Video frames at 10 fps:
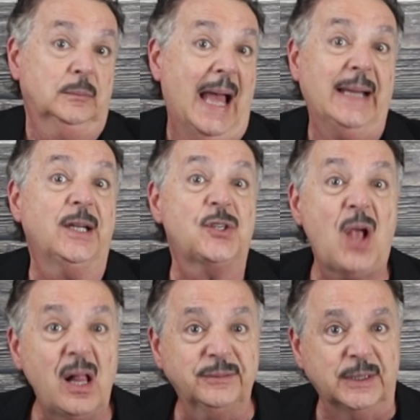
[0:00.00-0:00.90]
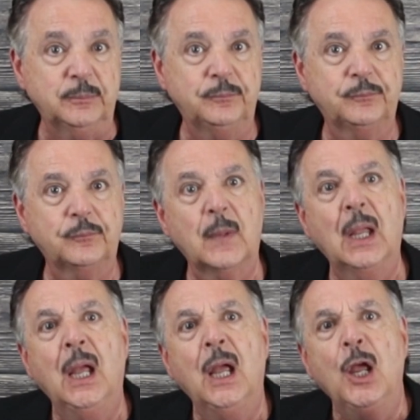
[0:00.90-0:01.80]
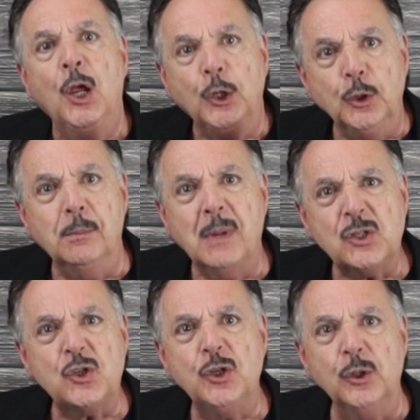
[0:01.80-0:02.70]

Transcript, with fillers: How do you solve it? You must